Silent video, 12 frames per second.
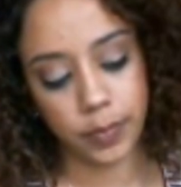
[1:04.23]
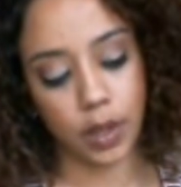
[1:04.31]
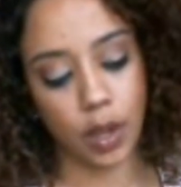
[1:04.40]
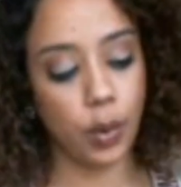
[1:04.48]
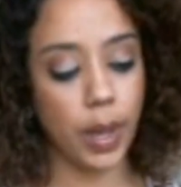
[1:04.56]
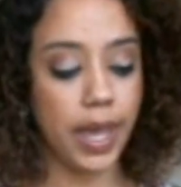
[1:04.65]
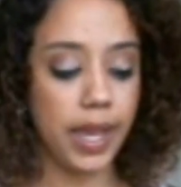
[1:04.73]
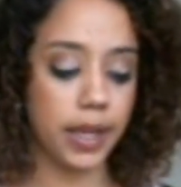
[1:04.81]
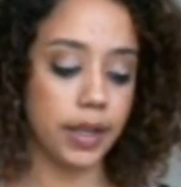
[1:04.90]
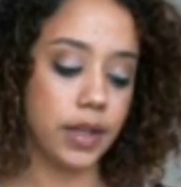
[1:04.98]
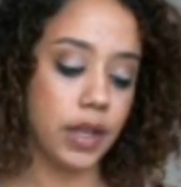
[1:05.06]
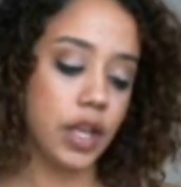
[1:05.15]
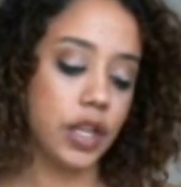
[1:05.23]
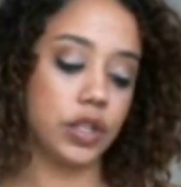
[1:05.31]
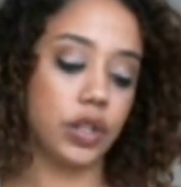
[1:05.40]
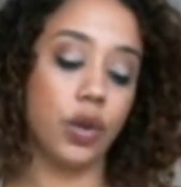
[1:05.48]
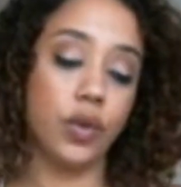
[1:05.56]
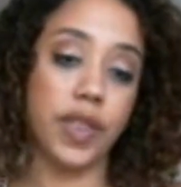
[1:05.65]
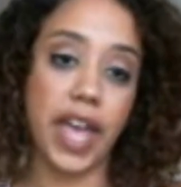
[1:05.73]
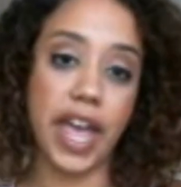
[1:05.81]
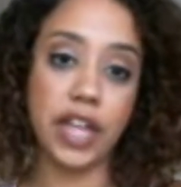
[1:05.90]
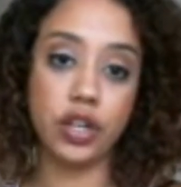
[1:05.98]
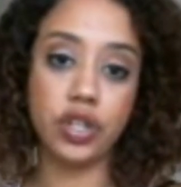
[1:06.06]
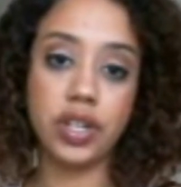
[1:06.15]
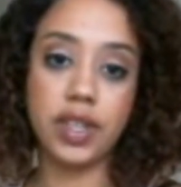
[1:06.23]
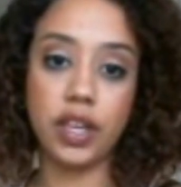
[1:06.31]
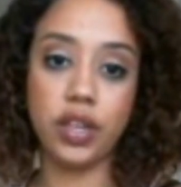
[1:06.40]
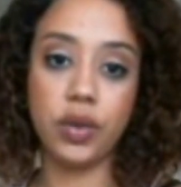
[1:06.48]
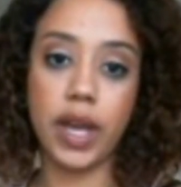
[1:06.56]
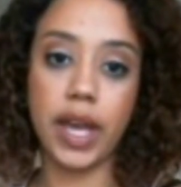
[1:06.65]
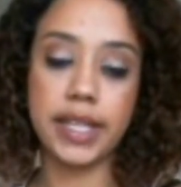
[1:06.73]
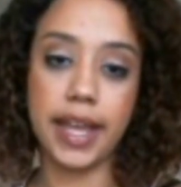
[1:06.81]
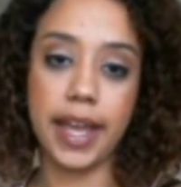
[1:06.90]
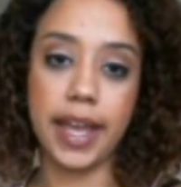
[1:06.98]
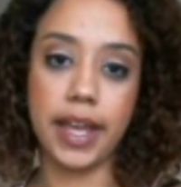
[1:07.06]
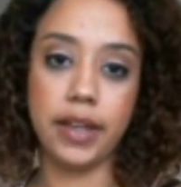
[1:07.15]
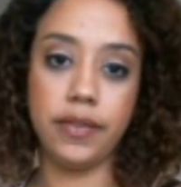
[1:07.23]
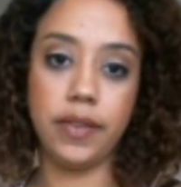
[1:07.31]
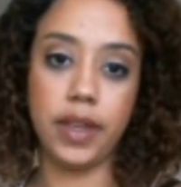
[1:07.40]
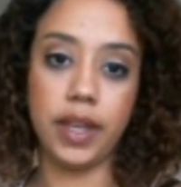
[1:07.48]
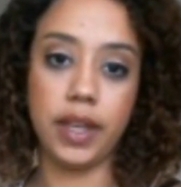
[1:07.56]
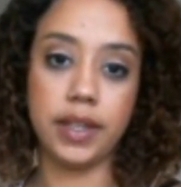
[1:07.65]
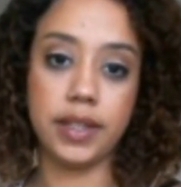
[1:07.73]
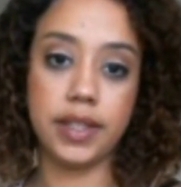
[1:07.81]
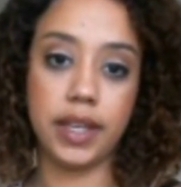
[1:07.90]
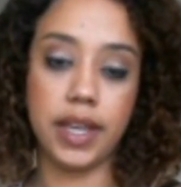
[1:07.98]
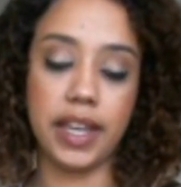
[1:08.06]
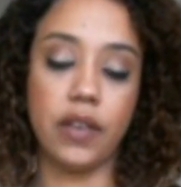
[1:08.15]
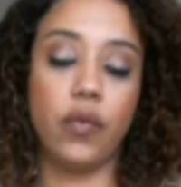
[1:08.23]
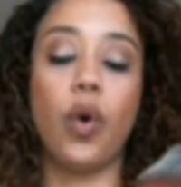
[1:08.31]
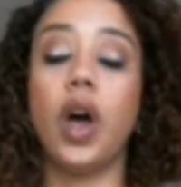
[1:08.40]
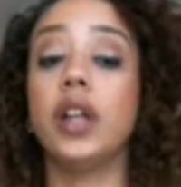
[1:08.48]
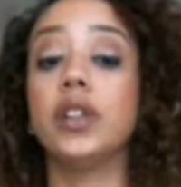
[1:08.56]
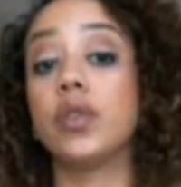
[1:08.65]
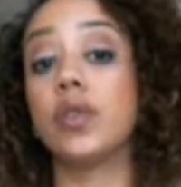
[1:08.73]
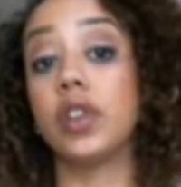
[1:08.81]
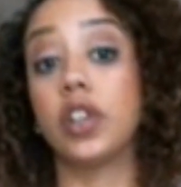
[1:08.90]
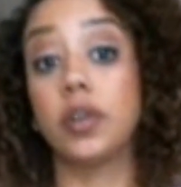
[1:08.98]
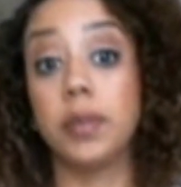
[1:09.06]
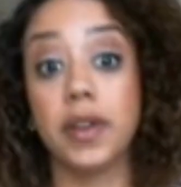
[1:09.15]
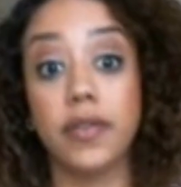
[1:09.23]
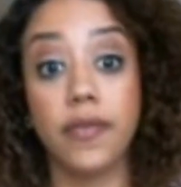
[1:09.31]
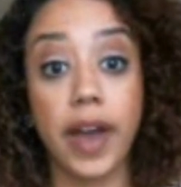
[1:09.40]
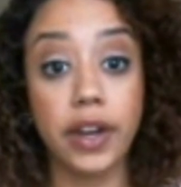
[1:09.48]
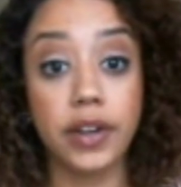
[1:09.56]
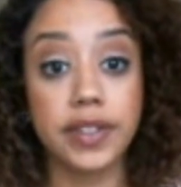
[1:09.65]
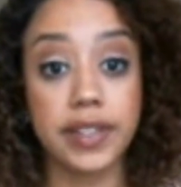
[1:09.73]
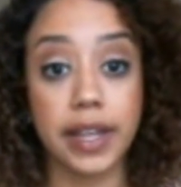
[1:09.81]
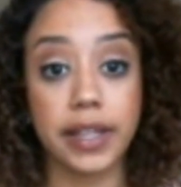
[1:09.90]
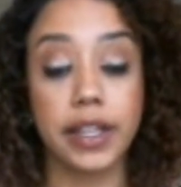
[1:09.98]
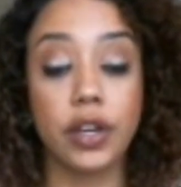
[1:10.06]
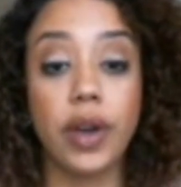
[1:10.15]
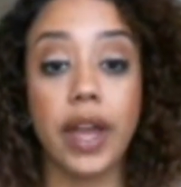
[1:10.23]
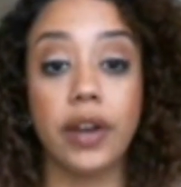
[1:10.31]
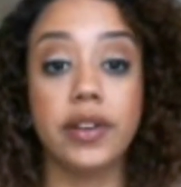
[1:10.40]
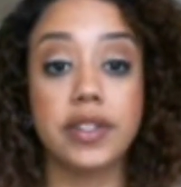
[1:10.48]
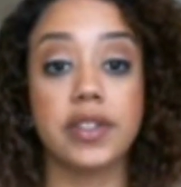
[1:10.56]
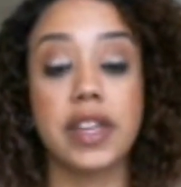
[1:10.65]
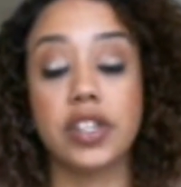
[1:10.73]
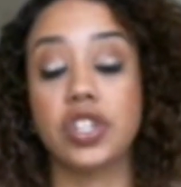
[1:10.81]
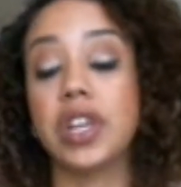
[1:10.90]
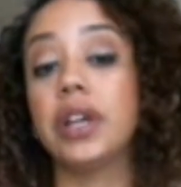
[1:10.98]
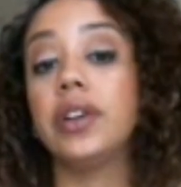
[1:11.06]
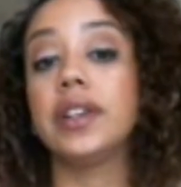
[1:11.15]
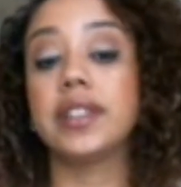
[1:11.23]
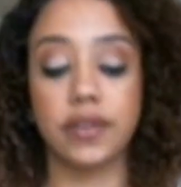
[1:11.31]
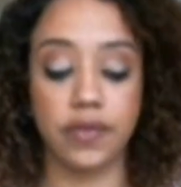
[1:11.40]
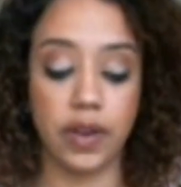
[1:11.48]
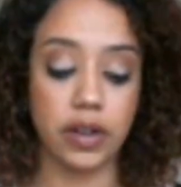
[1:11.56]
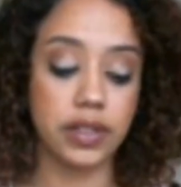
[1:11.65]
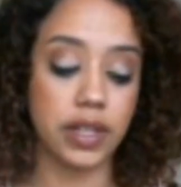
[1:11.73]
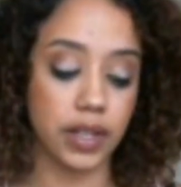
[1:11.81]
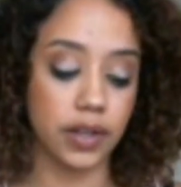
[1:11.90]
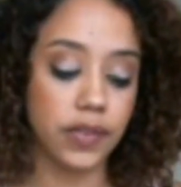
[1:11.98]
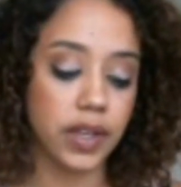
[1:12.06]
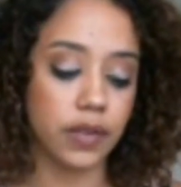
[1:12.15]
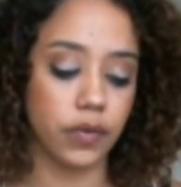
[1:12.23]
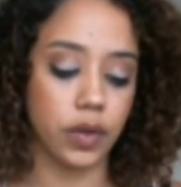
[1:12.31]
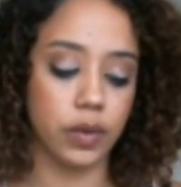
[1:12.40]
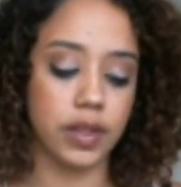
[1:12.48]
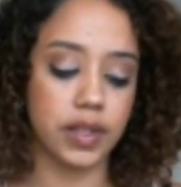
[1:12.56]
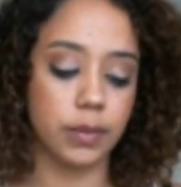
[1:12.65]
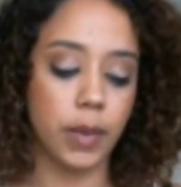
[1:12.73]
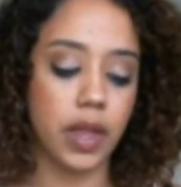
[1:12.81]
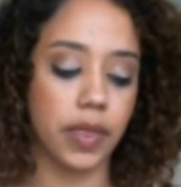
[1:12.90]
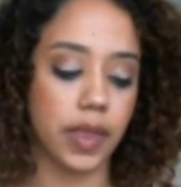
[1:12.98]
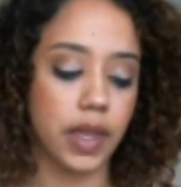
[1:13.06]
Okay, so the energy that you guys have is the King of Wands. So there could be a fire sign, Leo, Aries, or Sagittarius, that's very significant for you this month.